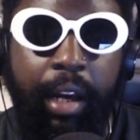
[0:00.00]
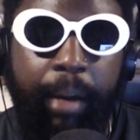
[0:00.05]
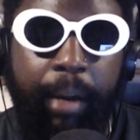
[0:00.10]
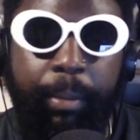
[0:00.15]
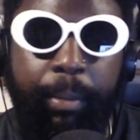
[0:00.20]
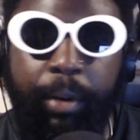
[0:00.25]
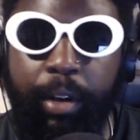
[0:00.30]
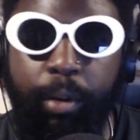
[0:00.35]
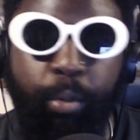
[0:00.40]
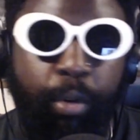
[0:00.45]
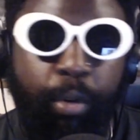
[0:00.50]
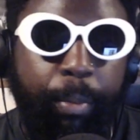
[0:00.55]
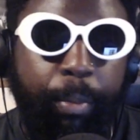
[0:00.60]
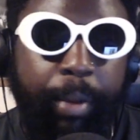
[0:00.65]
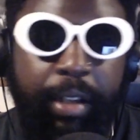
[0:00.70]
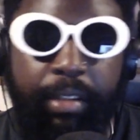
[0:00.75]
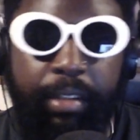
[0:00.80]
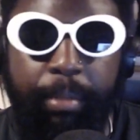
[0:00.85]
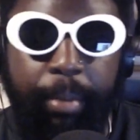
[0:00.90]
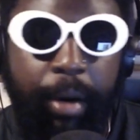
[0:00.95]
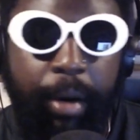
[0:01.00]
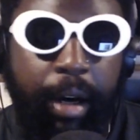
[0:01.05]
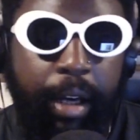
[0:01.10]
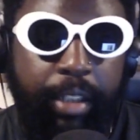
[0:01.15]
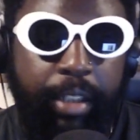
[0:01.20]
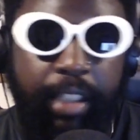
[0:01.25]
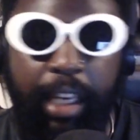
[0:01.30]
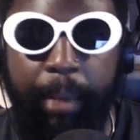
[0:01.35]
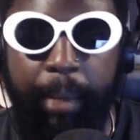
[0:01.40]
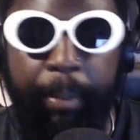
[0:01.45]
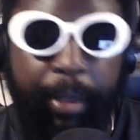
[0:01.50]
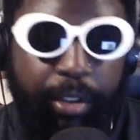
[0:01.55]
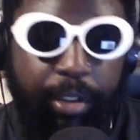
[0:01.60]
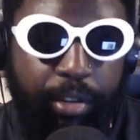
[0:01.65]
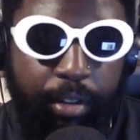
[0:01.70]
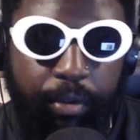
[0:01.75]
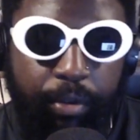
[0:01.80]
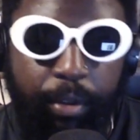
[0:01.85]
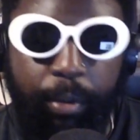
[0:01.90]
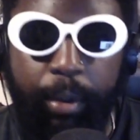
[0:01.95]
I'm not going to walk past a park and take a
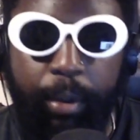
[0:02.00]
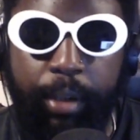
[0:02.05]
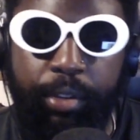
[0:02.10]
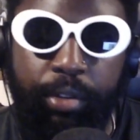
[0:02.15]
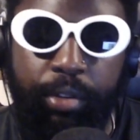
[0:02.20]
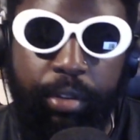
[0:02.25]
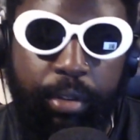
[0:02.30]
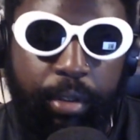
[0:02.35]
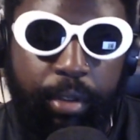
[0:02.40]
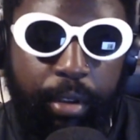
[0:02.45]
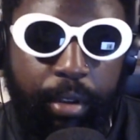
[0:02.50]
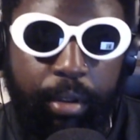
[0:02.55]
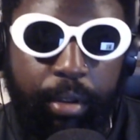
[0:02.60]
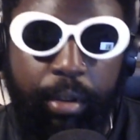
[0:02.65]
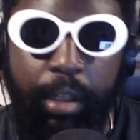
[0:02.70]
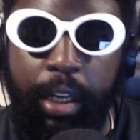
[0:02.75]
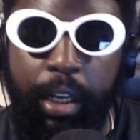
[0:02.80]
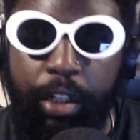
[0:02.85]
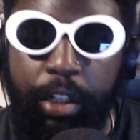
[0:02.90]
picture of you whilst you're, you know,